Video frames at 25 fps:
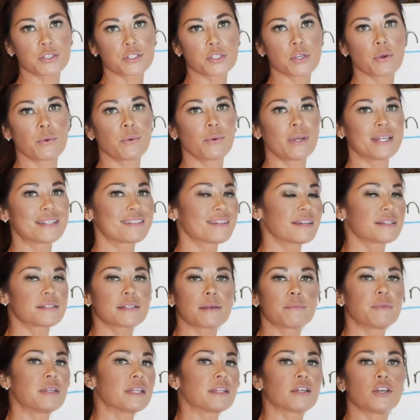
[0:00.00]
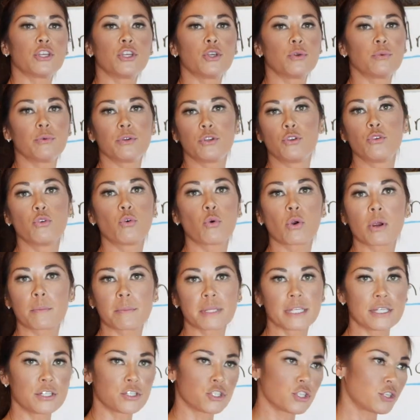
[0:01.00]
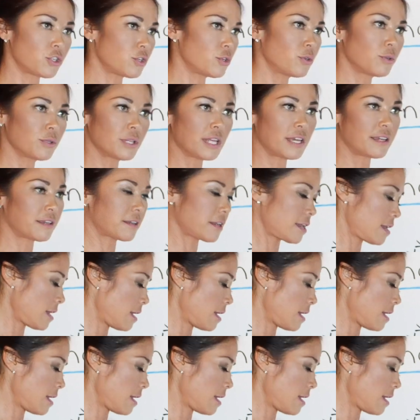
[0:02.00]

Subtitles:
So it's not something that you would normally do, like